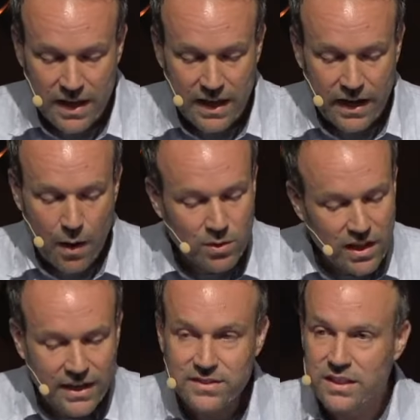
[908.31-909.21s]
and I would
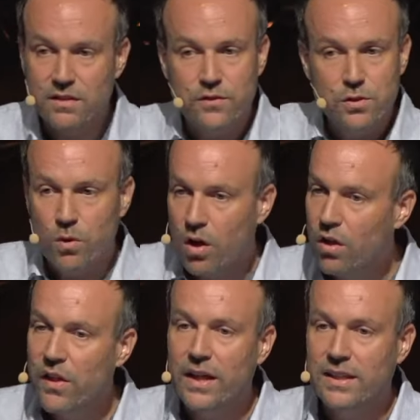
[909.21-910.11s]
like to give you
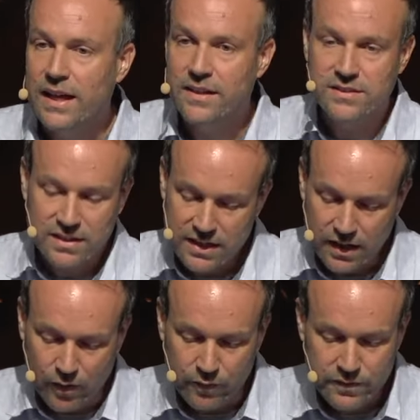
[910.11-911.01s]
all that land as a
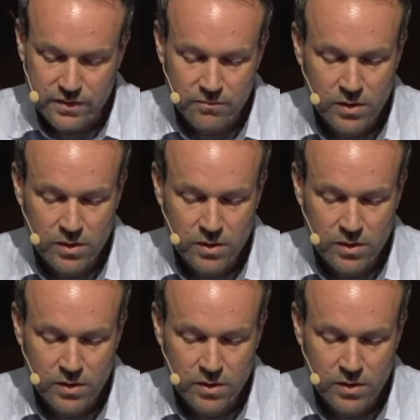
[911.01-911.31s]
gift.